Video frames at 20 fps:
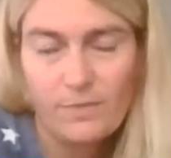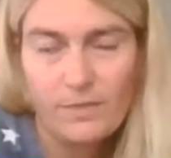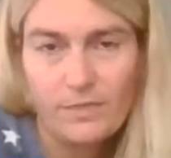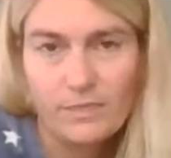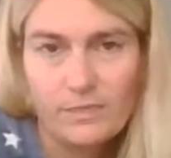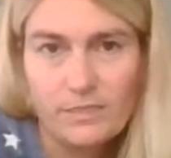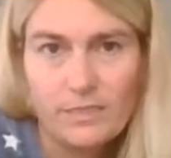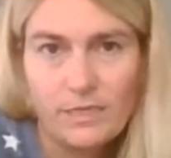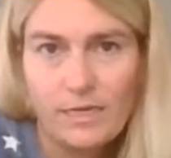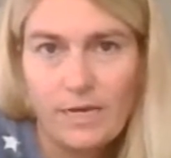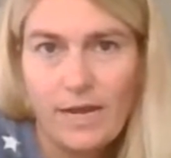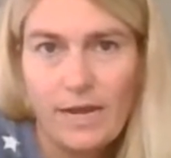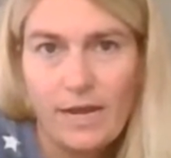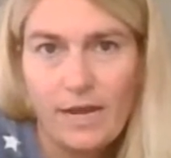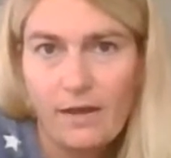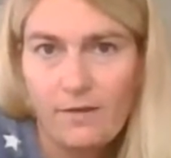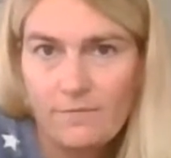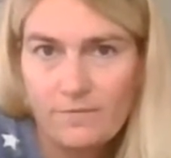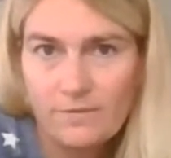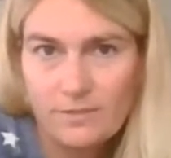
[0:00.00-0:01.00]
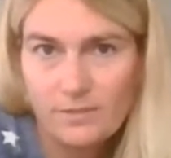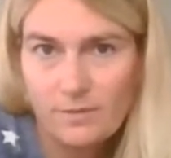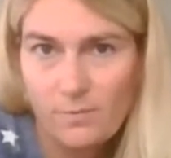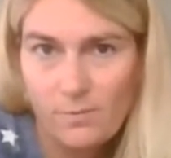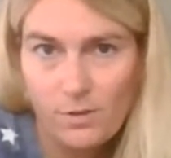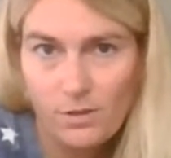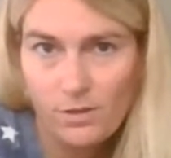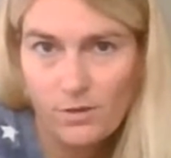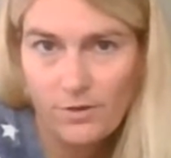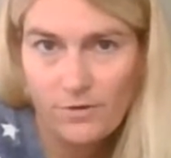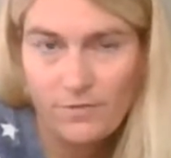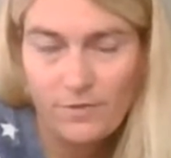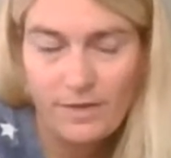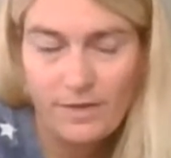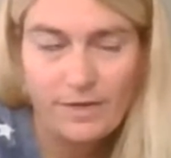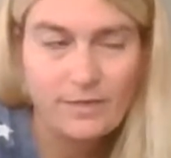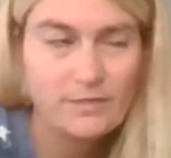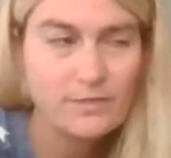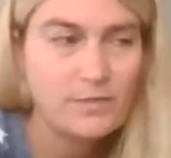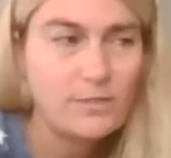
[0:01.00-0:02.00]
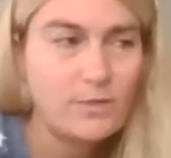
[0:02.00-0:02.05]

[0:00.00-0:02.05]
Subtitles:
but it's going to have similar things.